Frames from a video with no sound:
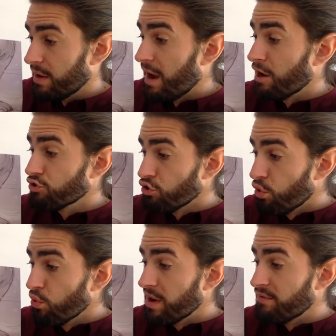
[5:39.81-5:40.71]
And
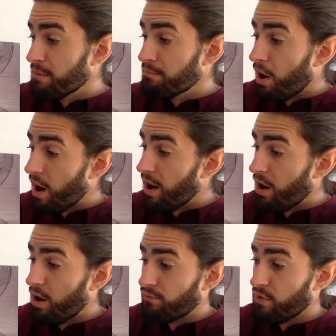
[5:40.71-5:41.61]
you'll live in my
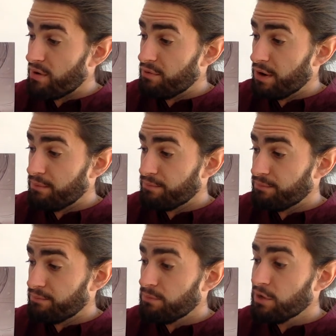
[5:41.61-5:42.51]
heart forever,
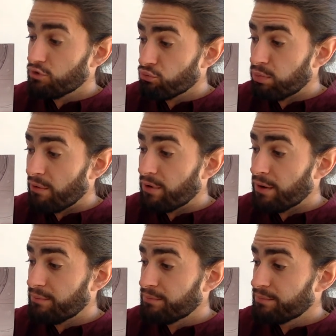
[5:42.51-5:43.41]
little brother,
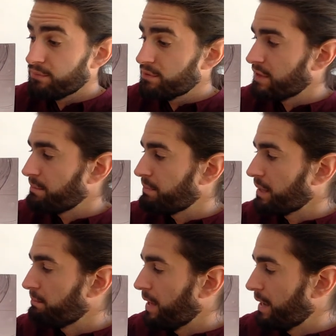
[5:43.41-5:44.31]
said
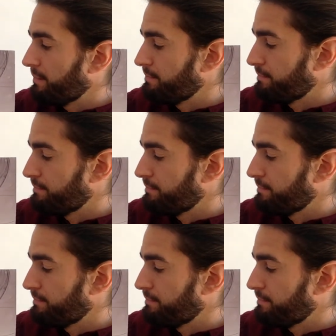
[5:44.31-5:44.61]
Big Bear.